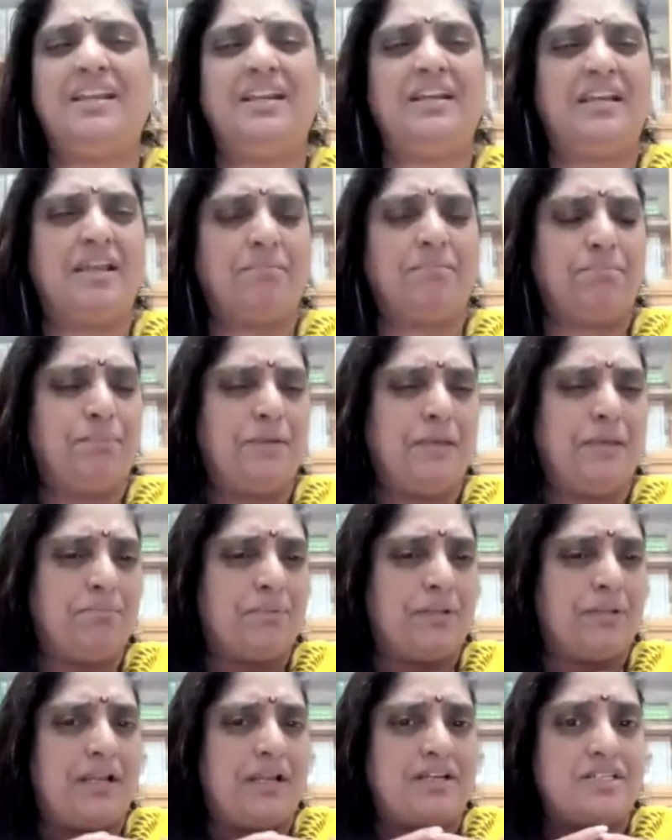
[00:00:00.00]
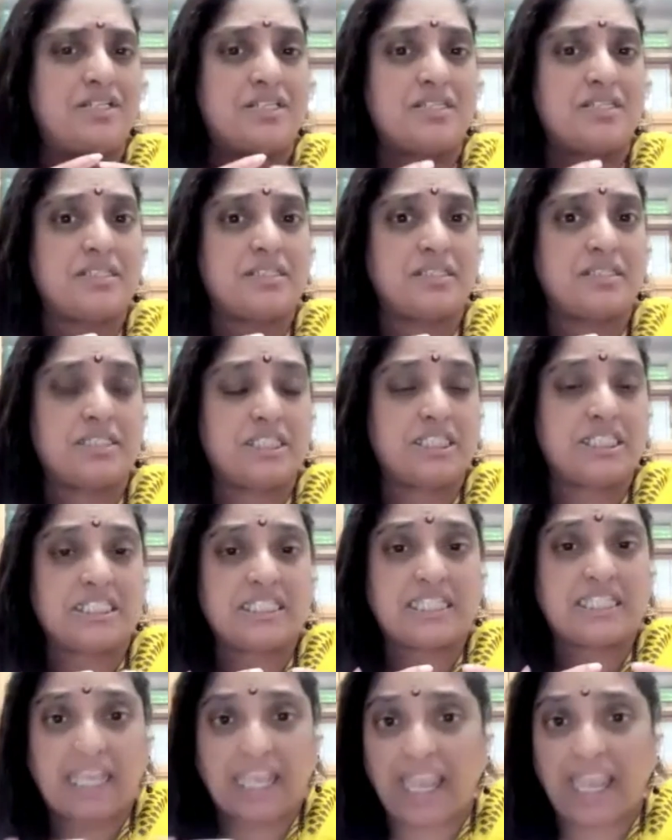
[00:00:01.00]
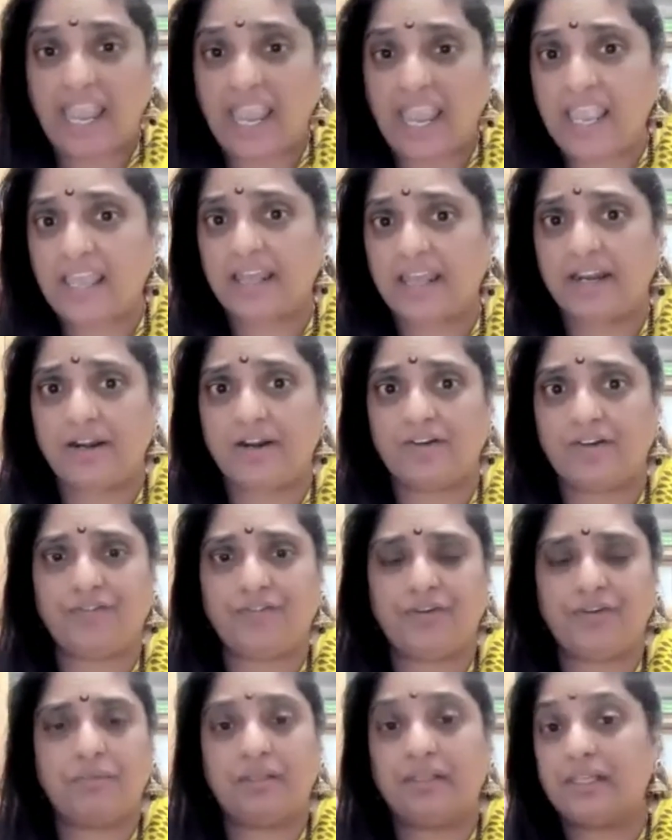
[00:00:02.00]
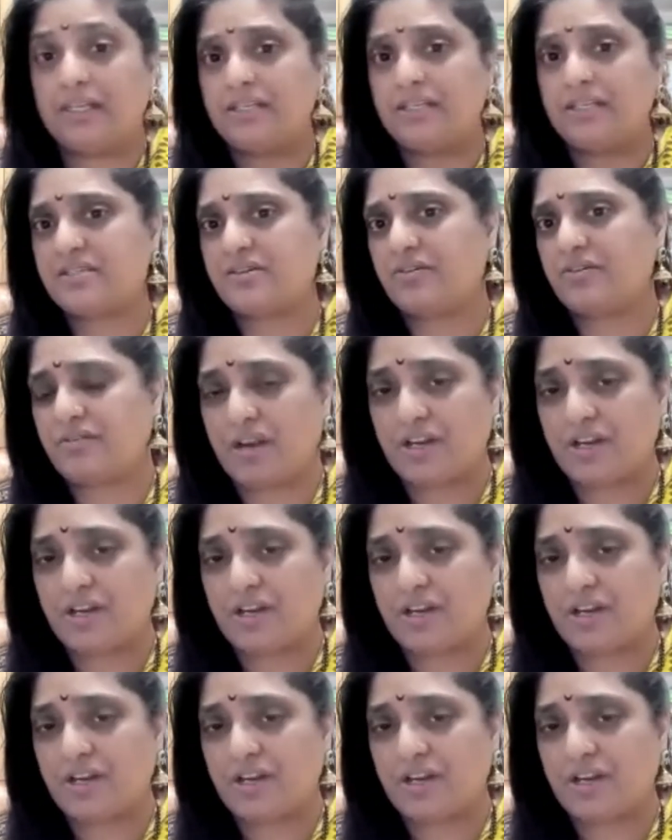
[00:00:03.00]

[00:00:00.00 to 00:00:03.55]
and people are just scared of him and they just